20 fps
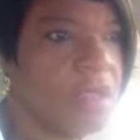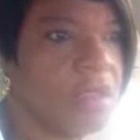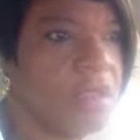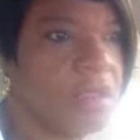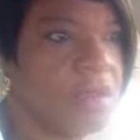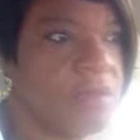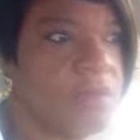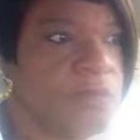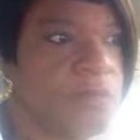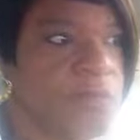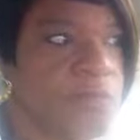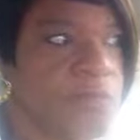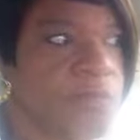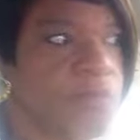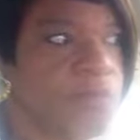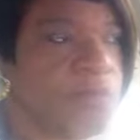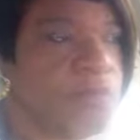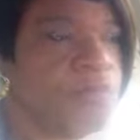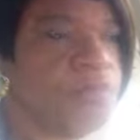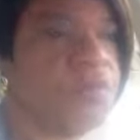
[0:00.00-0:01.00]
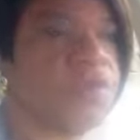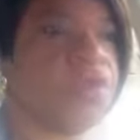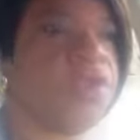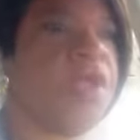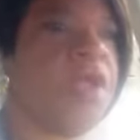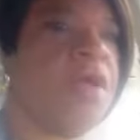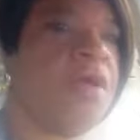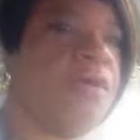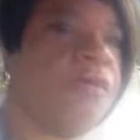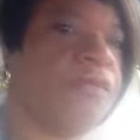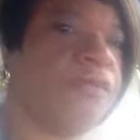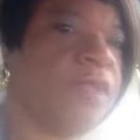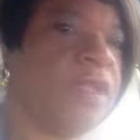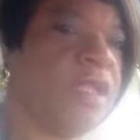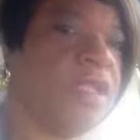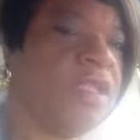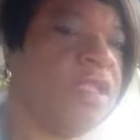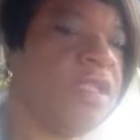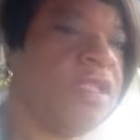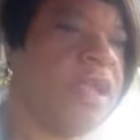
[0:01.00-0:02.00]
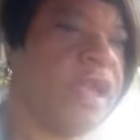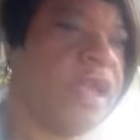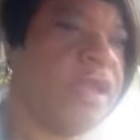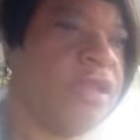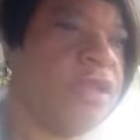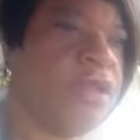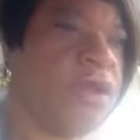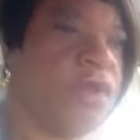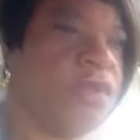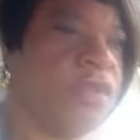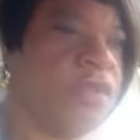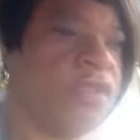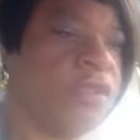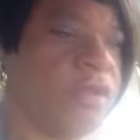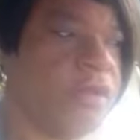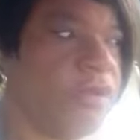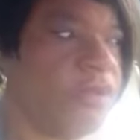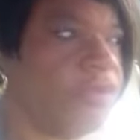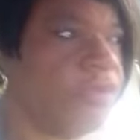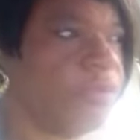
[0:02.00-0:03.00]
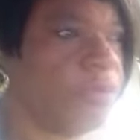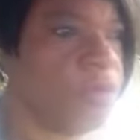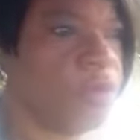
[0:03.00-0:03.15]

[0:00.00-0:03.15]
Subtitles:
So, and then I know that there is some